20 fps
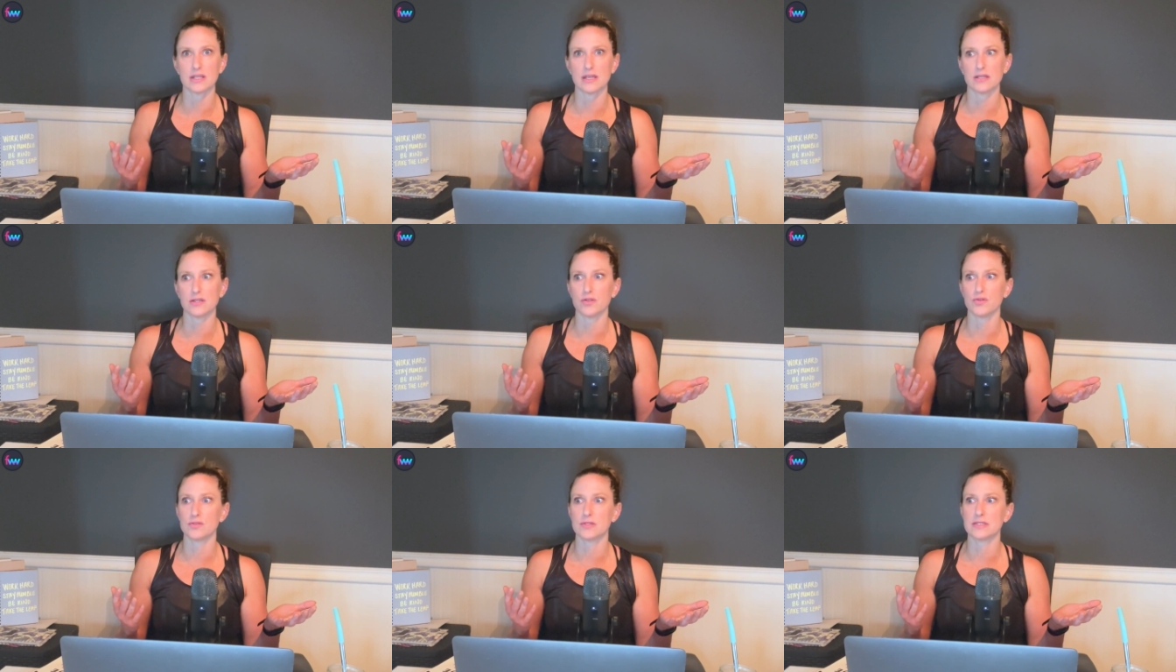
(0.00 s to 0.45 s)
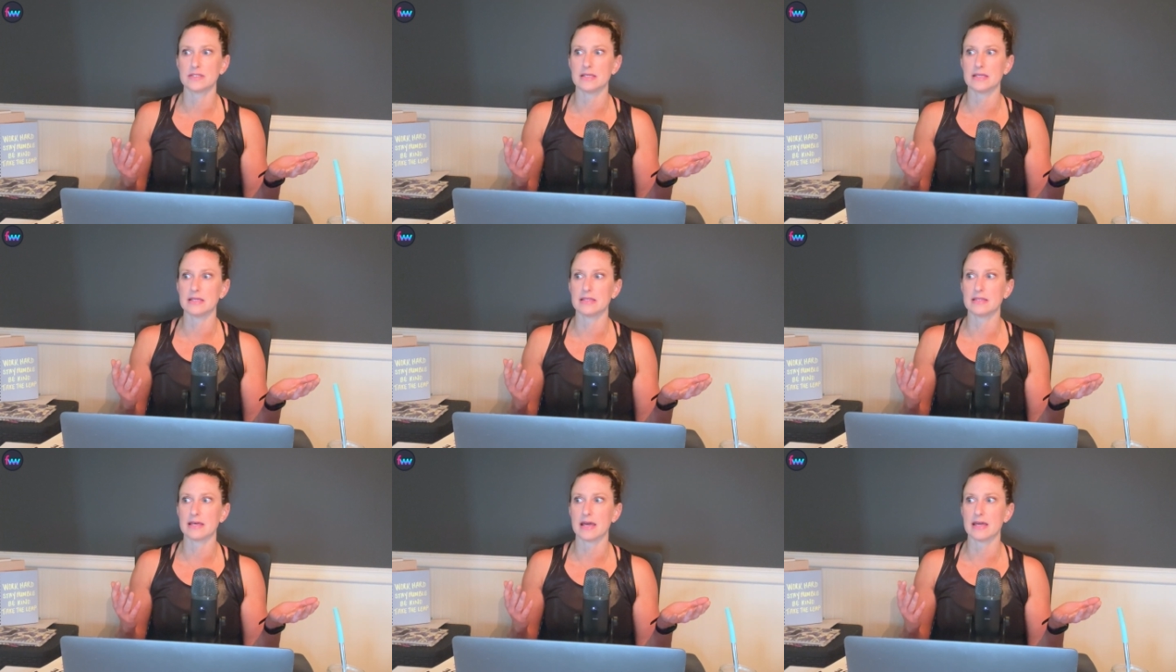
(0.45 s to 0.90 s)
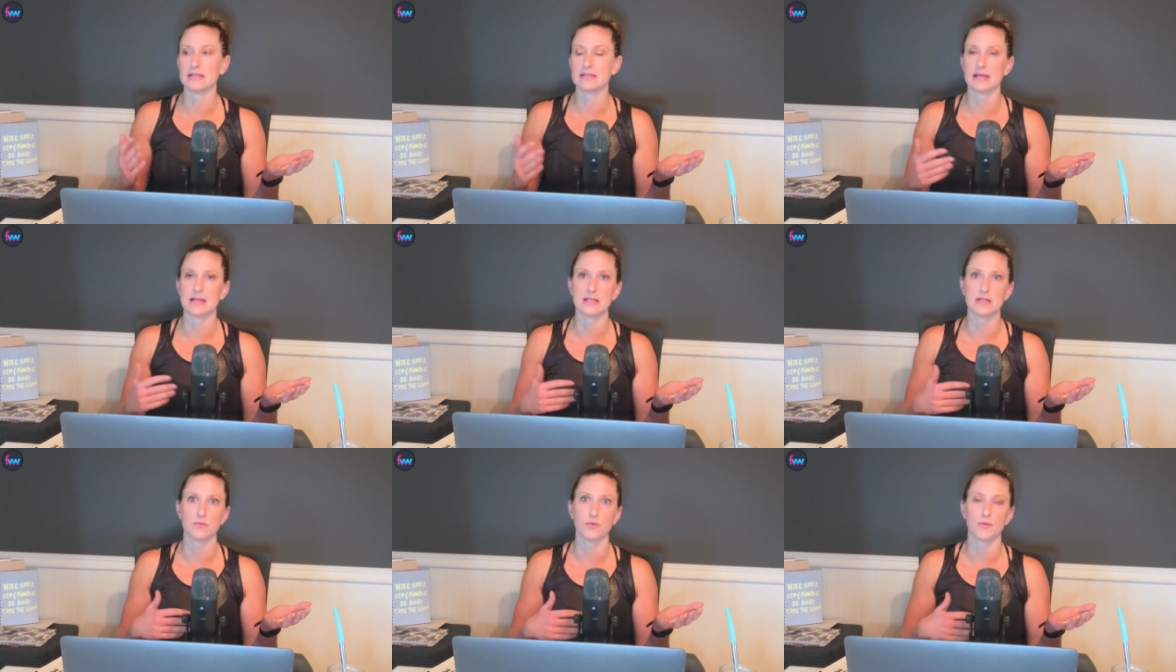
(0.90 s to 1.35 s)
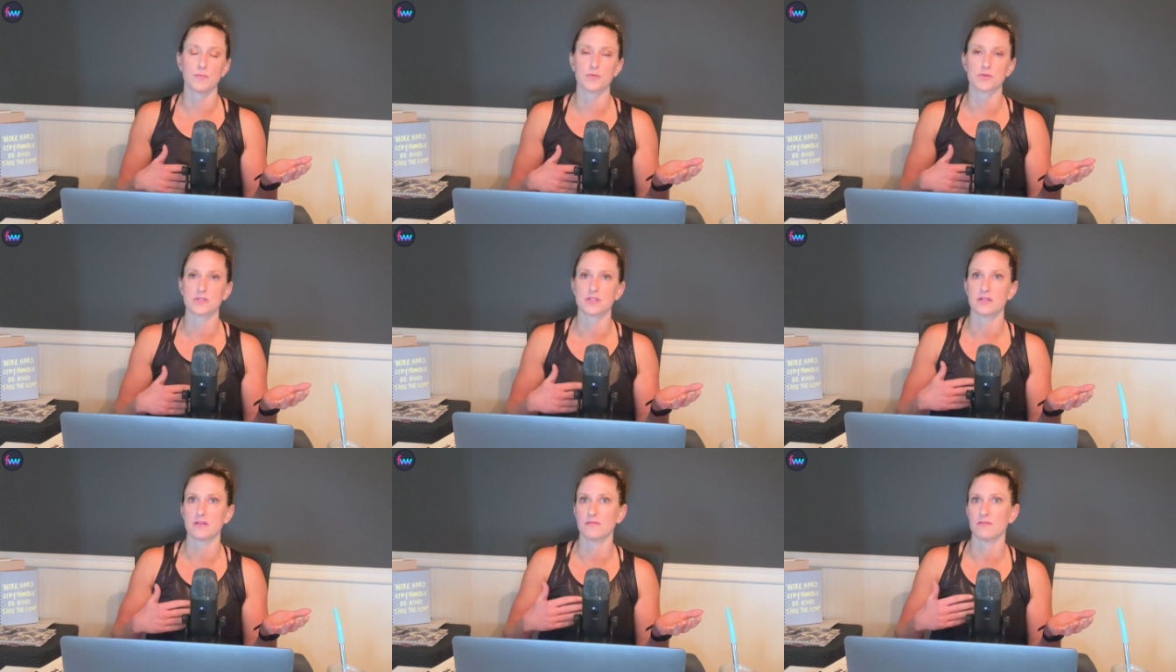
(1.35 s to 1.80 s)
and you see that
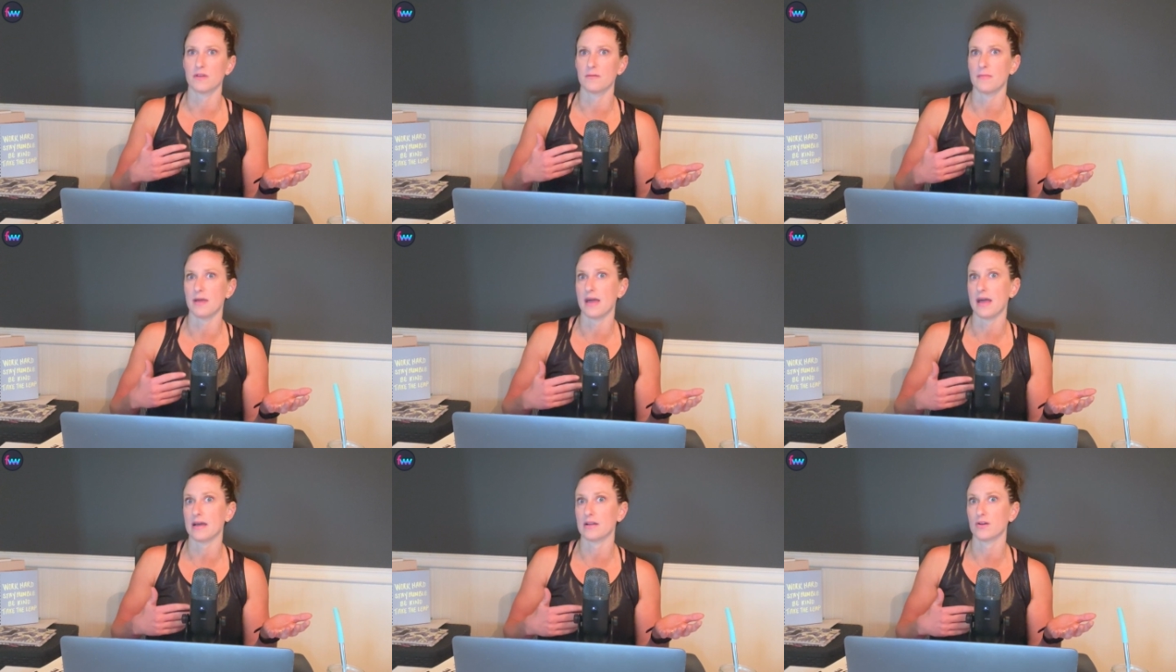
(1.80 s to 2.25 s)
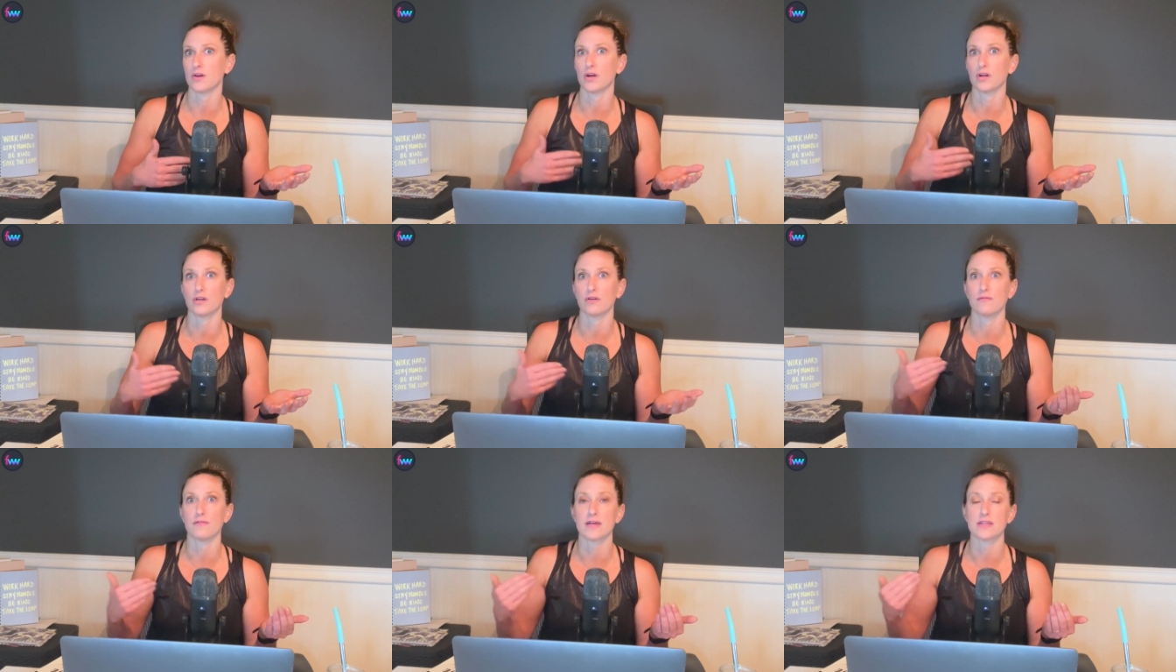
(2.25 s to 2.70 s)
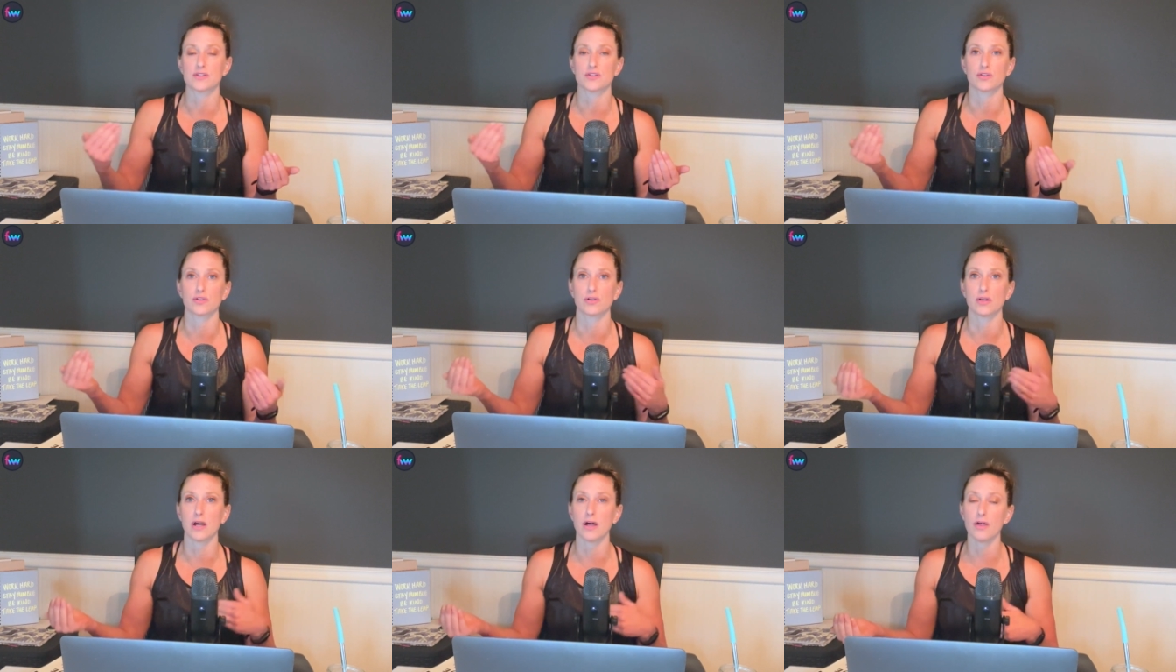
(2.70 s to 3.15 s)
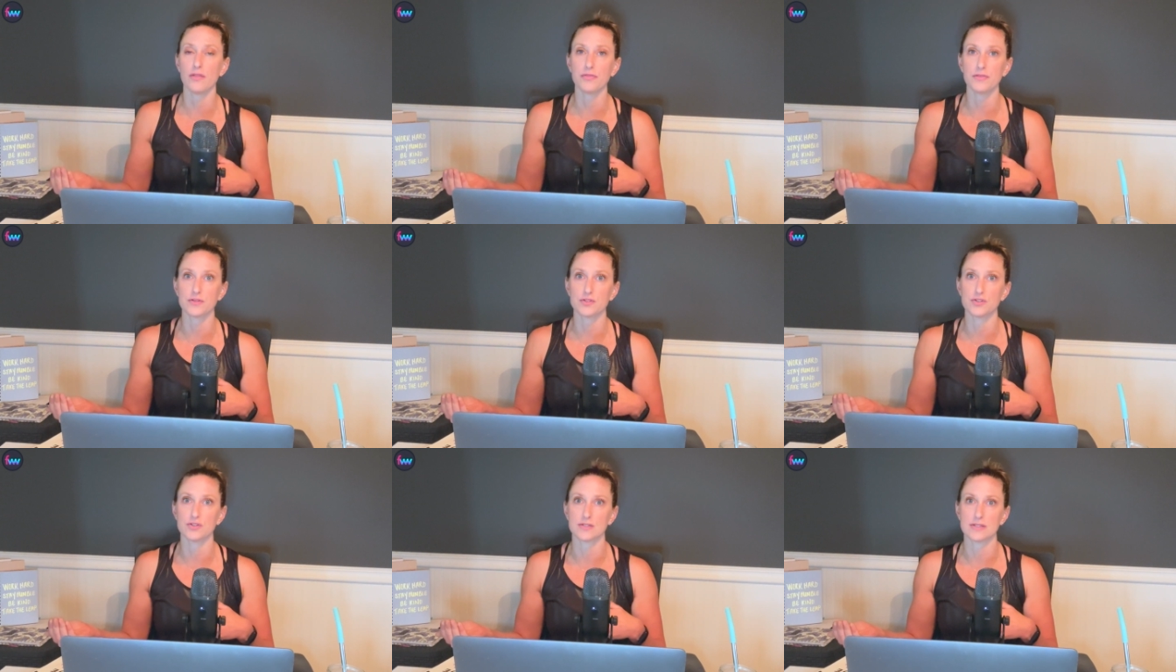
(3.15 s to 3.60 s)
91% of them had cardiovascular health
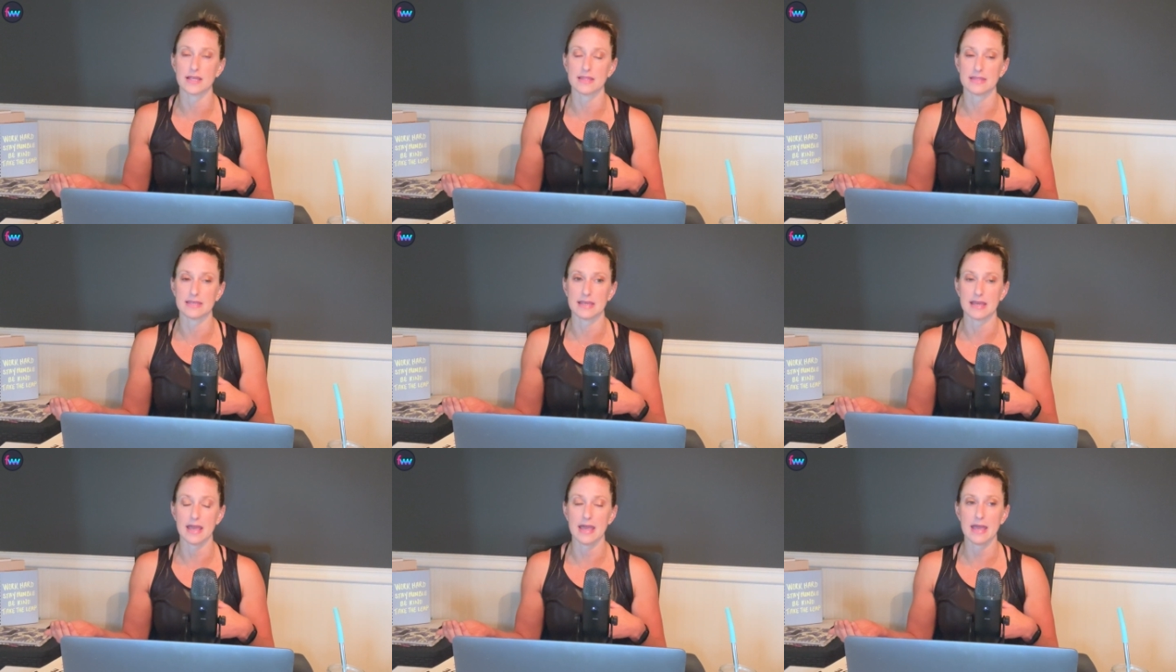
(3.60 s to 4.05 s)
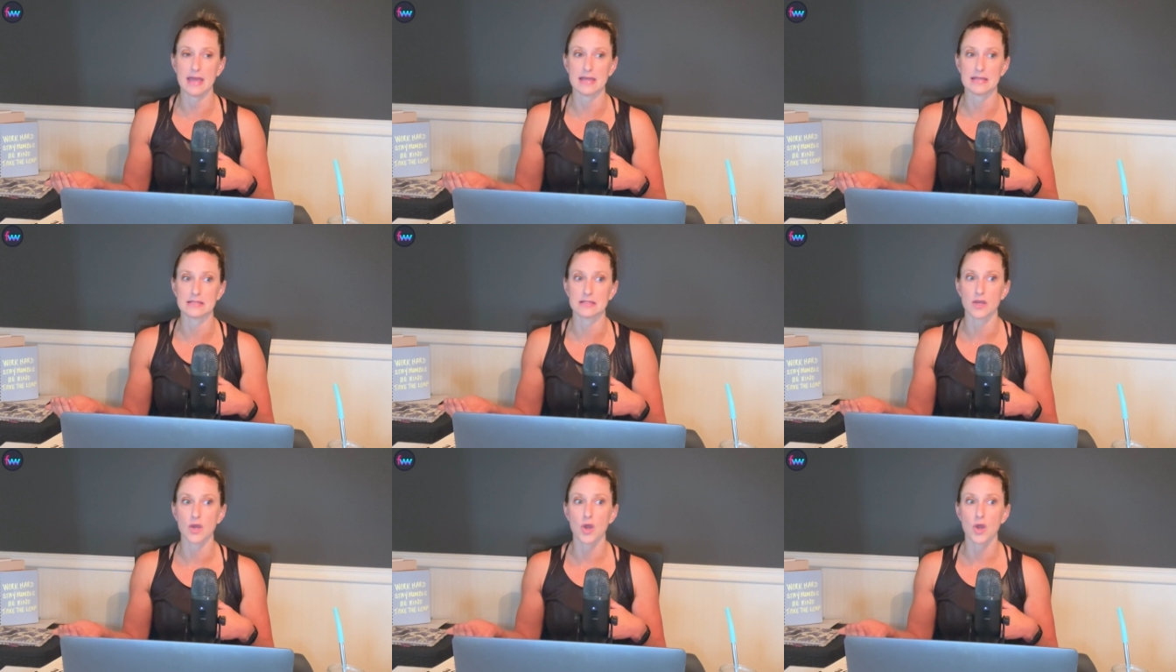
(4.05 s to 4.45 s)
issues at the end,